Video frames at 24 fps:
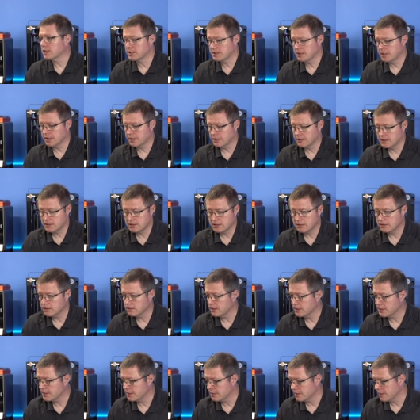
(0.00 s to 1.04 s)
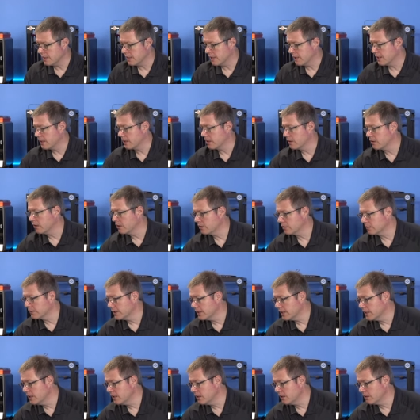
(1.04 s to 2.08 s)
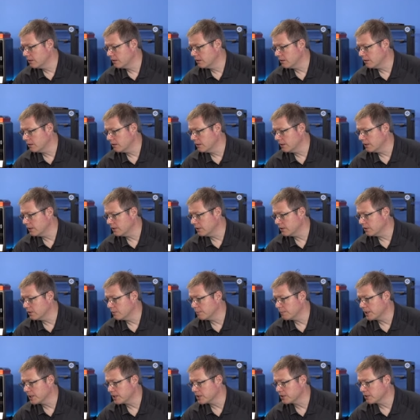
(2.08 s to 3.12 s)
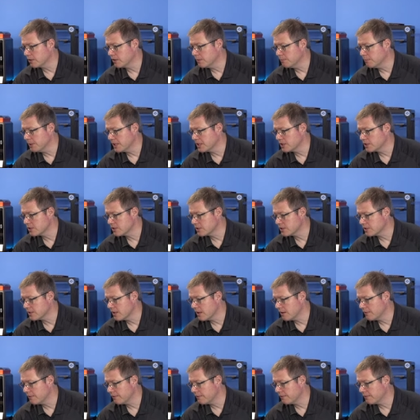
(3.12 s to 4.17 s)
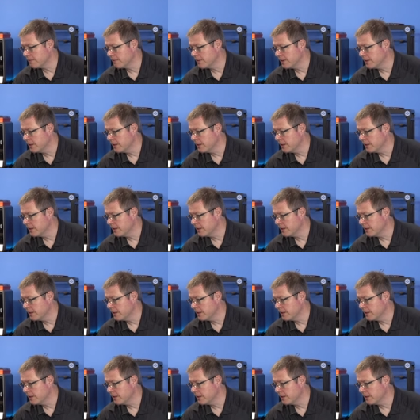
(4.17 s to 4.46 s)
thing. So let's see. I got to go over here and do picture-in-picture -picture stuff.